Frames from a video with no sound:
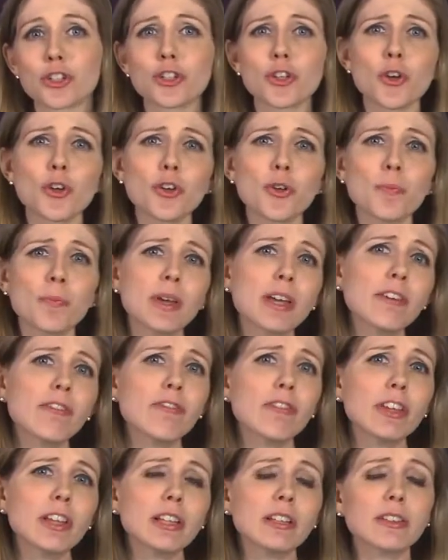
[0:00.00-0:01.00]
so you may
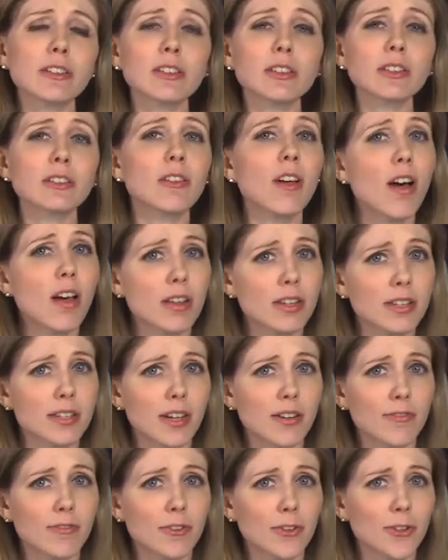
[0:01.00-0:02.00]
feel a little lost
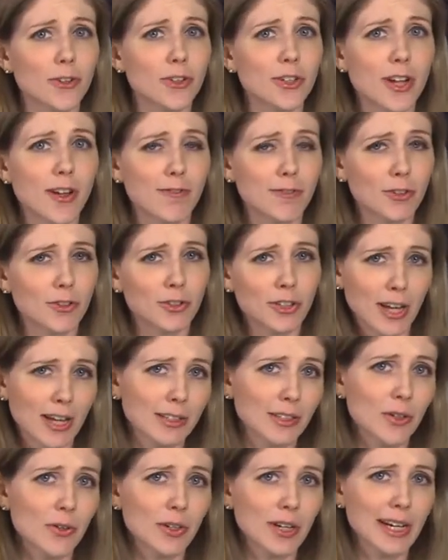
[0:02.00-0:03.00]
at first after
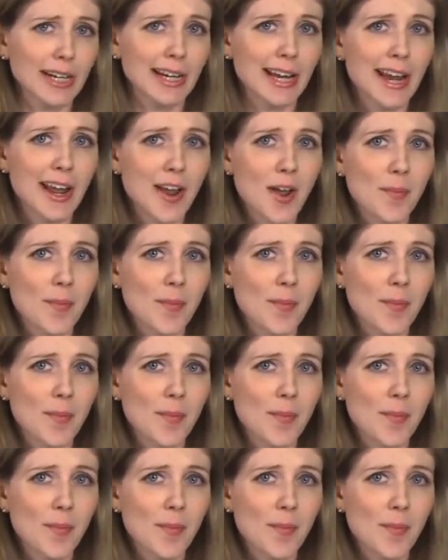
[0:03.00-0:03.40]
downloading,